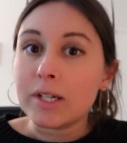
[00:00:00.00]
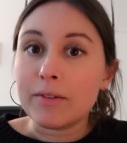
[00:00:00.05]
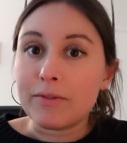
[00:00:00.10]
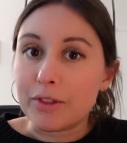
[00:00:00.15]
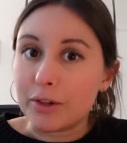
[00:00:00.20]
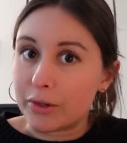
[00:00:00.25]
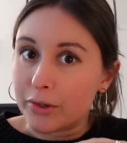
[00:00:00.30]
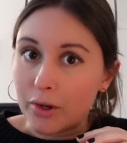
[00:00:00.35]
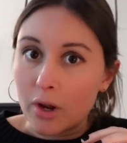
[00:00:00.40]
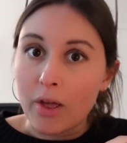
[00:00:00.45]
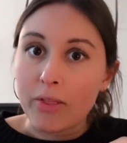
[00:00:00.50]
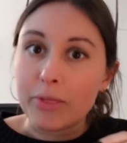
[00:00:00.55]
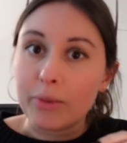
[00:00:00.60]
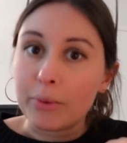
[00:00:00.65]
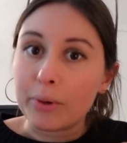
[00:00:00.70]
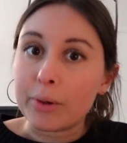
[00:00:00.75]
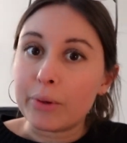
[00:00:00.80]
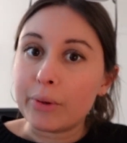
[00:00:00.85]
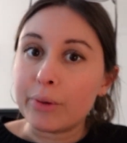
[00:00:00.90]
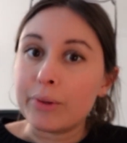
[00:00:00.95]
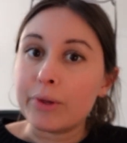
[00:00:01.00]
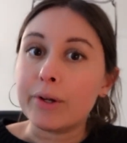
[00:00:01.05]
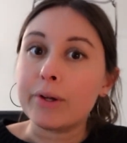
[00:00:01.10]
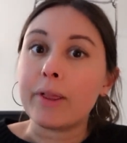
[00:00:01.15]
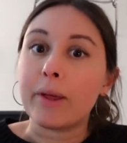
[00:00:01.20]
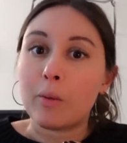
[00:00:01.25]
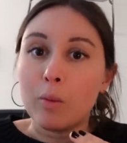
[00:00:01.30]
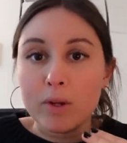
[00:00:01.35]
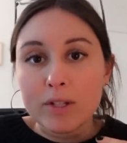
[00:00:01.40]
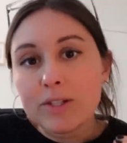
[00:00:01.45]
if they're not the recruiter,
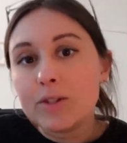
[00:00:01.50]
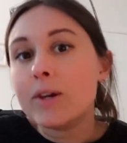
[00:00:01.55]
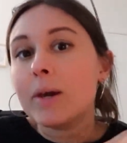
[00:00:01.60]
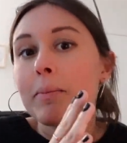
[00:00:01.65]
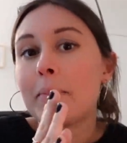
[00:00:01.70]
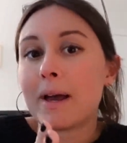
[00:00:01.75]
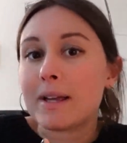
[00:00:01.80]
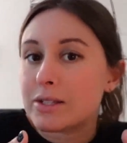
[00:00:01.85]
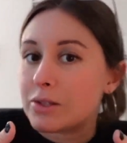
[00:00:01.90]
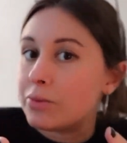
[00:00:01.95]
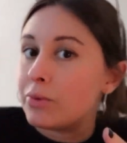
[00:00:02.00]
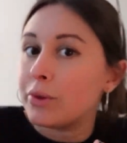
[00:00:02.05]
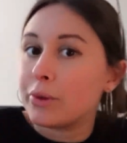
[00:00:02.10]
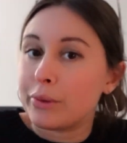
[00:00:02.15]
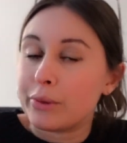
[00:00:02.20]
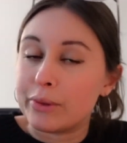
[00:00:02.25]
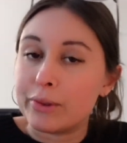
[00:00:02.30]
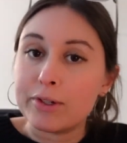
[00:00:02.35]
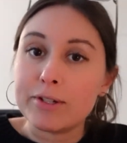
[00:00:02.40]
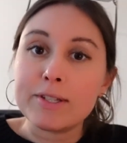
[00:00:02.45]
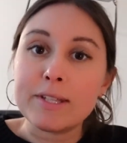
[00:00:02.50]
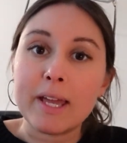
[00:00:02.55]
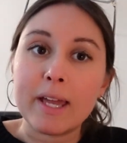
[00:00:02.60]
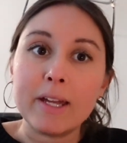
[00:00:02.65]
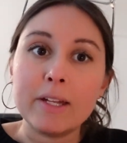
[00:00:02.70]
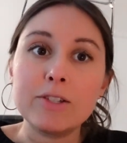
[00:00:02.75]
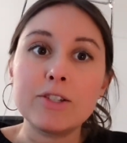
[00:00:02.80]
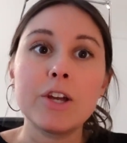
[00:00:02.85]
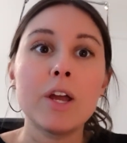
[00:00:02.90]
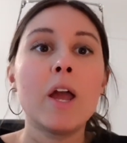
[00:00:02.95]
once you get past the recruiter
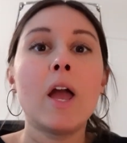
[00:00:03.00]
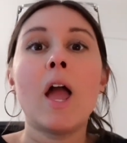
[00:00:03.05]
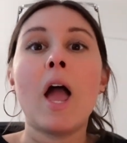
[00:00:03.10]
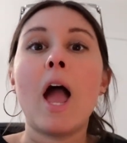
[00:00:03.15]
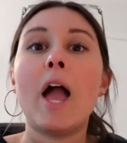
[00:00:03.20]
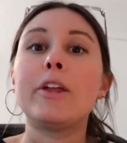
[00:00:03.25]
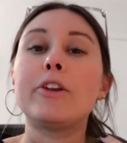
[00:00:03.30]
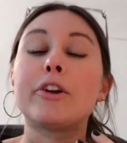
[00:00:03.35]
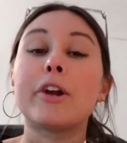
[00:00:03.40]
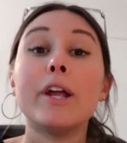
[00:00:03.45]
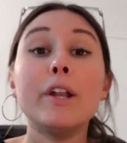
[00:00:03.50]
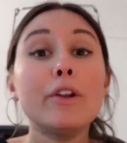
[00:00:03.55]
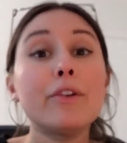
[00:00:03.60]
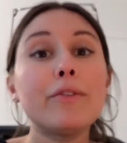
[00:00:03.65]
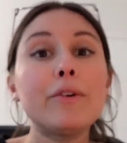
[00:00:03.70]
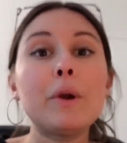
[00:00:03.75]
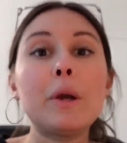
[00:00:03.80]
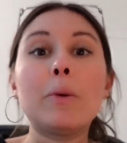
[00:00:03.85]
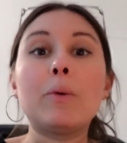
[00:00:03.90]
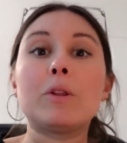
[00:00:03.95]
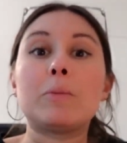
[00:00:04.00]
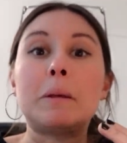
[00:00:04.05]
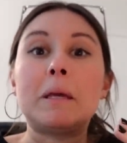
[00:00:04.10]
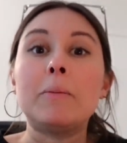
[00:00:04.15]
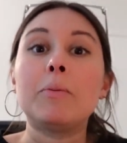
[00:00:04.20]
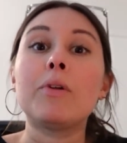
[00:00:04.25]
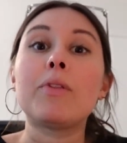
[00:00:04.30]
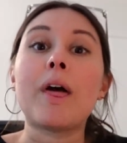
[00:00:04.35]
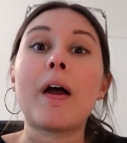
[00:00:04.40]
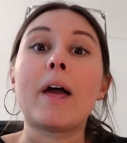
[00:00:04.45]
stage and you're interviewing with
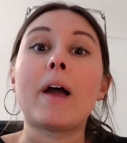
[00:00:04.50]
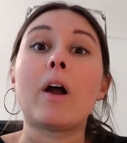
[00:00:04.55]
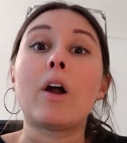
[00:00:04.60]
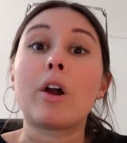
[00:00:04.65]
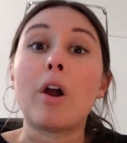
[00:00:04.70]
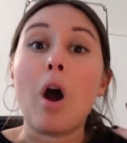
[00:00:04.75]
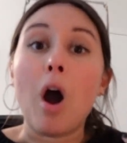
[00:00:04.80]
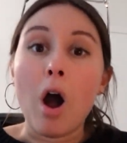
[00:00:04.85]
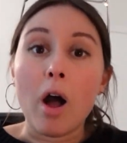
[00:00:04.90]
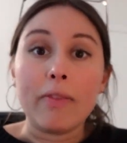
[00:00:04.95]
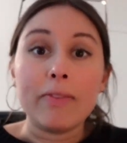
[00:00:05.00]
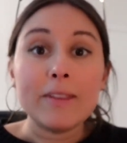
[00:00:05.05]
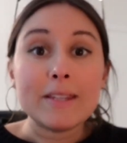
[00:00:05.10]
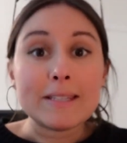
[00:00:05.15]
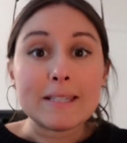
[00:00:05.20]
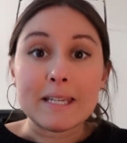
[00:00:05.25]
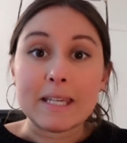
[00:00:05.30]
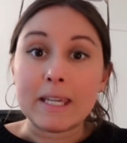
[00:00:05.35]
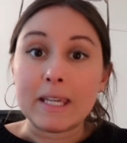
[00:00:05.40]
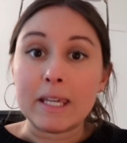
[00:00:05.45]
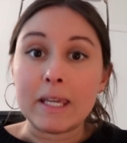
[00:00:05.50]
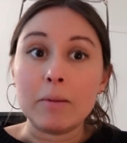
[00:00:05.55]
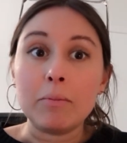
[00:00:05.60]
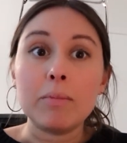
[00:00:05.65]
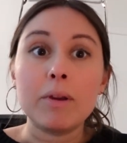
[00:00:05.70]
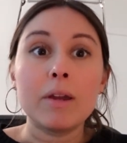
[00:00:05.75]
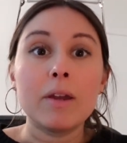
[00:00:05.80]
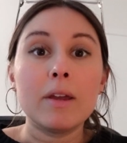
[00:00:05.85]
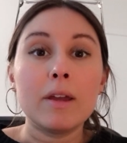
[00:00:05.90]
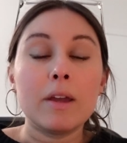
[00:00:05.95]
people that are on the
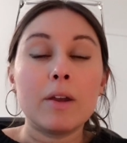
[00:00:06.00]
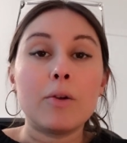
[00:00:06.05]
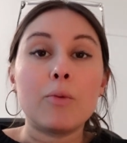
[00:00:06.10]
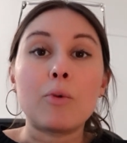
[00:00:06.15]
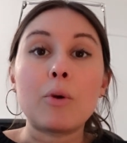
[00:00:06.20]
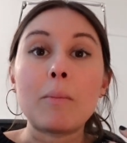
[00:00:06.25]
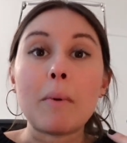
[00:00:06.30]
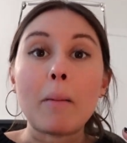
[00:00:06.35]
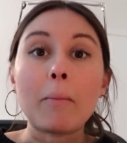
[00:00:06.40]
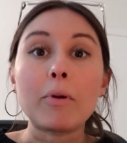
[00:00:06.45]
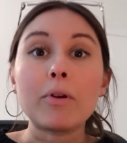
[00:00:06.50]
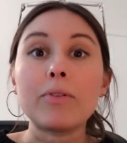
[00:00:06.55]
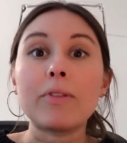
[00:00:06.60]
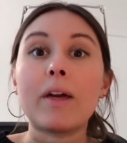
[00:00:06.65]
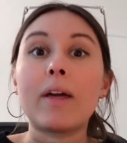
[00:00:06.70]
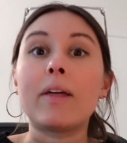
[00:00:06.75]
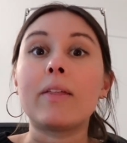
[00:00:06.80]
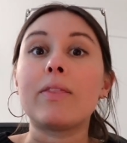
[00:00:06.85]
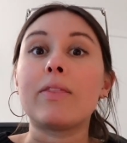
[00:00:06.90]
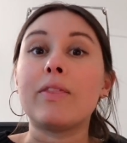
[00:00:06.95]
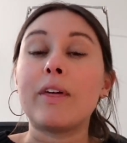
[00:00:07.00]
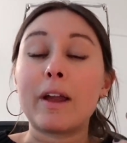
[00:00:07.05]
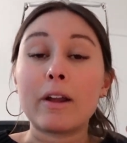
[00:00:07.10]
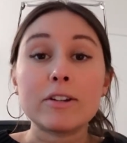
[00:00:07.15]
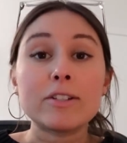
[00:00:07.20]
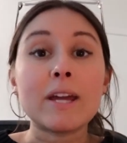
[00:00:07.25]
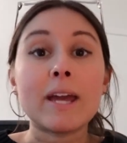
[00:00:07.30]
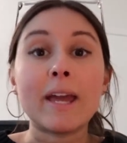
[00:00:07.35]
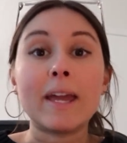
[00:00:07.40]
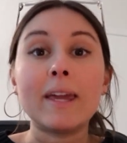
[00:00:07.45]
team, remember that
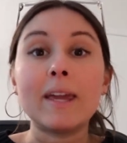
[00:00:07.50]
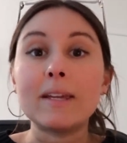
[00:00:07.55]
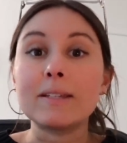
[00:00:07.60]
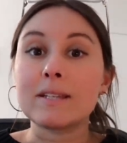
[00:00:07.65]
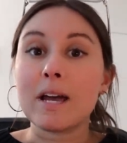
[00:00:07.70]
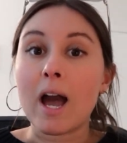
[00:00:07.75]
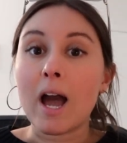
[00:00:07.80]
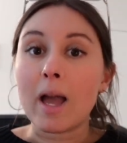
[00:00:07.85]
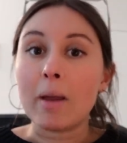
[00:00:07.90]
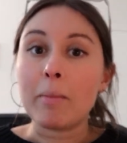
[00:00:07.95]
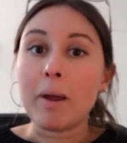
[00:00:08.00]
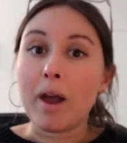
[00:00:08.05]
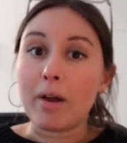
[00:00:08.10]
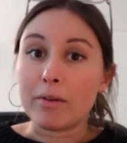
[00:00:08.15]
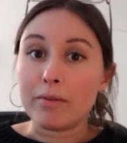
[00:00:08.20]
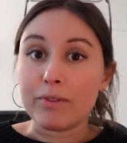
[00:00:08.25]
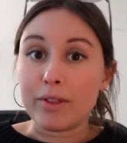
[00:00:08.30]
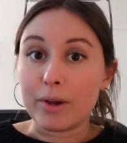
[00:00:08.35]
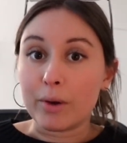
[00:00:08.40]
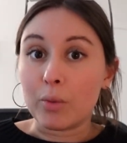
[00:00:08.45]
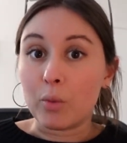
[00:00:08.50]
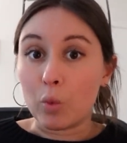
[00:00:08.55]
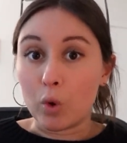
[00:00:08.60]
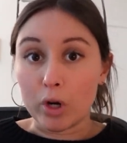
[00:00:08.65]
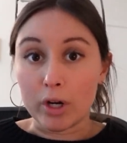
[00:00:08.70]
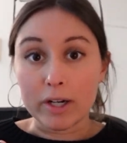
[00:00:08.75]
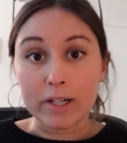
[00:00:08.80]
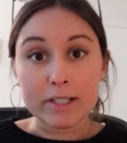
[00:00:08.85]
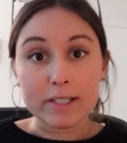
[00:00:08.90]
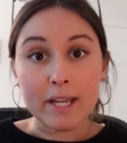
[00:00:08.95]
they're taking time out of their
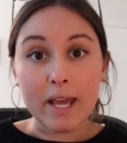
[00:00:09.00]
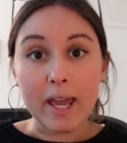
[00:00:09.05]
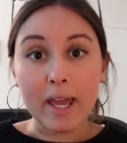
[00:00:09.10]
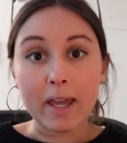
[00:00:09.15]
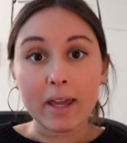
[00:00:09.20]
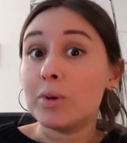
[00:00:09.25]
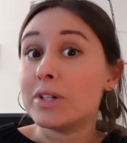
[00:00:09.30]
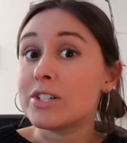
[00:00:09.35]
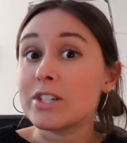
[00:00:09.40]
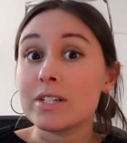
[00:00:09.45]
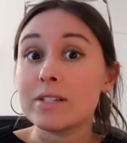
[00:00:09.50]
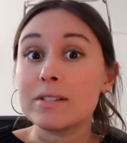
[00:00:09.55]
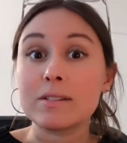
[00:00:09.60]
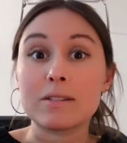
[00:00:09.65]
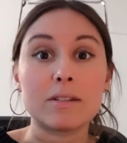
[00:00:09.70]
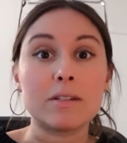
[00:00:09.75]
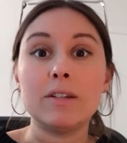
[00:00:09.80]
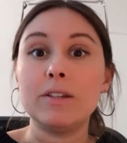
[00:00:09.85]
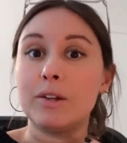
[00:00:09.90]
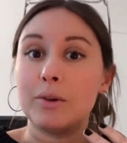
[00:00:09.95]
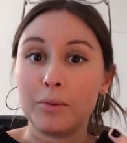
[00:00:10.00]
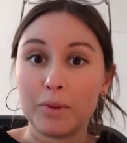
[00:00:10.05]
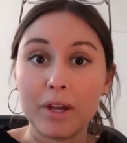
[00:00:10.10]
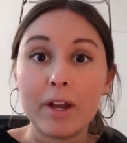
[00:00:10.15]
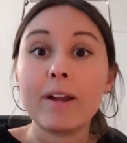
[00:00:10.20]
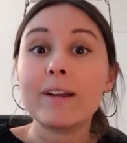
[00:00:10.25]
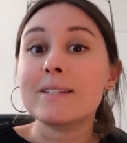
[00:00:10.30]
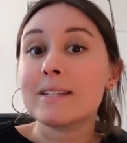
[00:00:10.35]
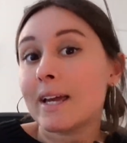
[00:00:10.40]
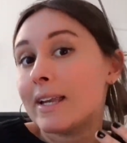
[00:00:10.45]
workday, which is,
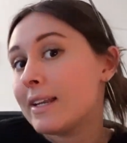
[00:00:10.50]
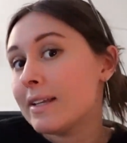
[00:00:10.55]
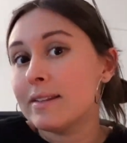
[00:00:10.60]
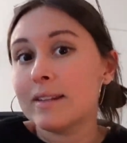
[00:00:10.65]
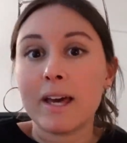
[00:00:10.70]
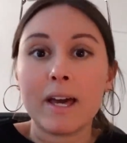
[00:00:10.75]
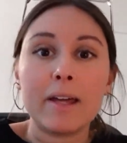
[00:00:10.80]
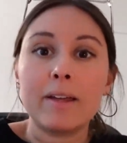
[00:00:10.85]
they're excited